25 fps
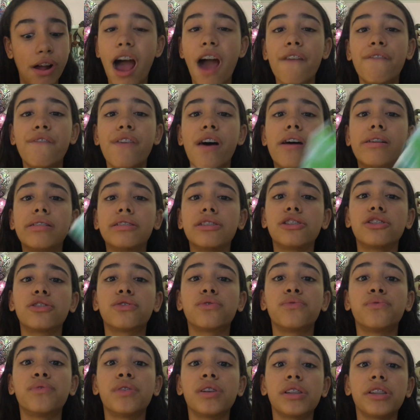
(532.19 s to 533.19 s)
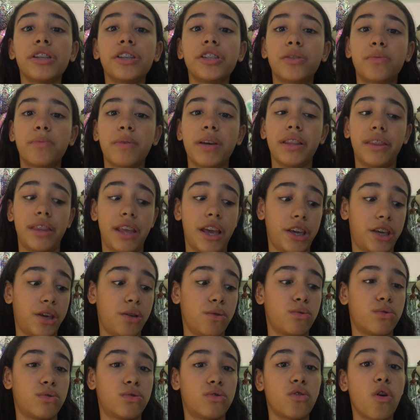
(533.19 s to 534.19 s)
I found this really sweet. Thank
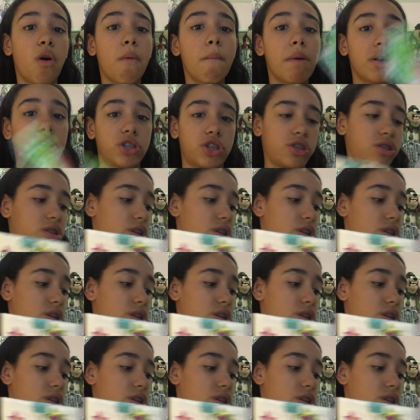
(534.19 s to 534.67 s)
you so much,